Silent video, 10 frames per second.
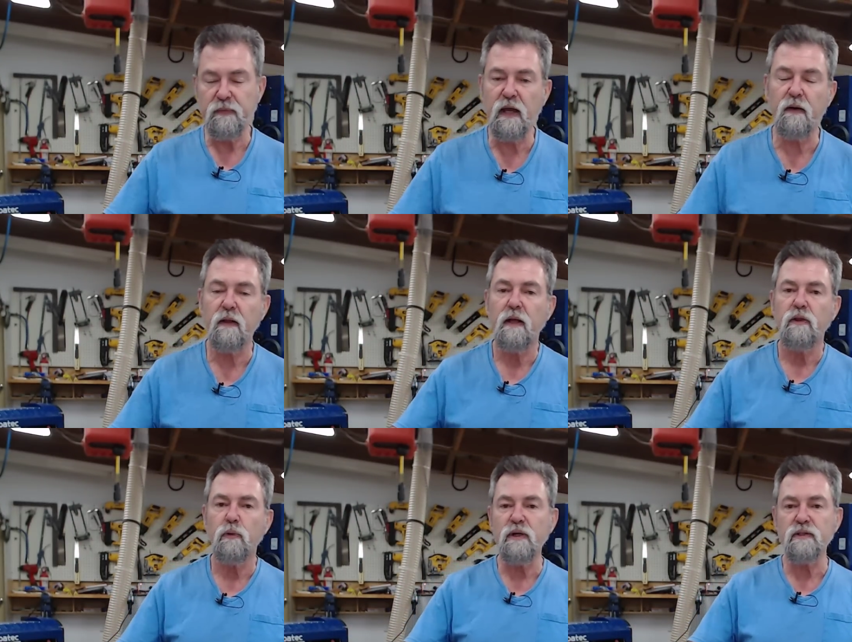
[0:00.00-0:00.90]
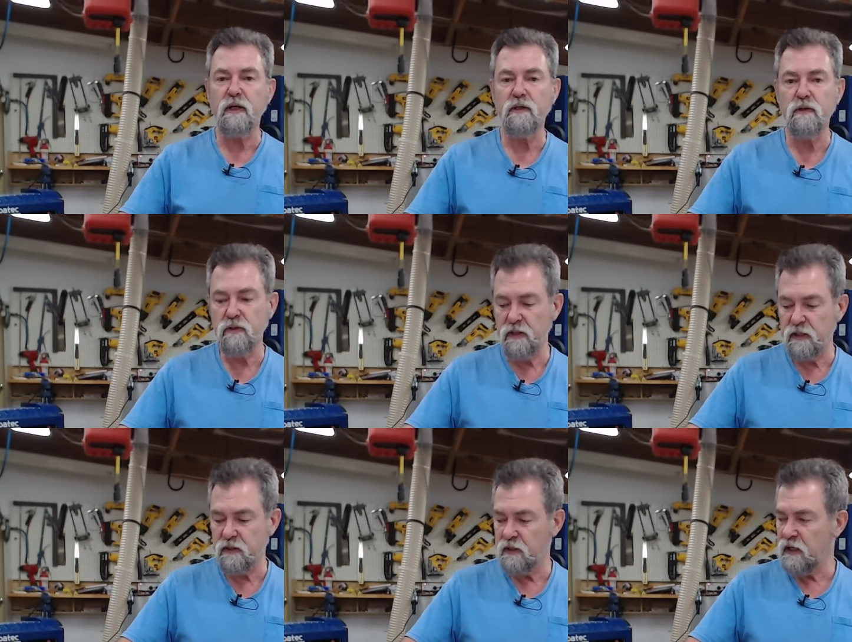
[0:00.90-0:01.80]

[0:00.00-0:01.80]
Now the reason I use this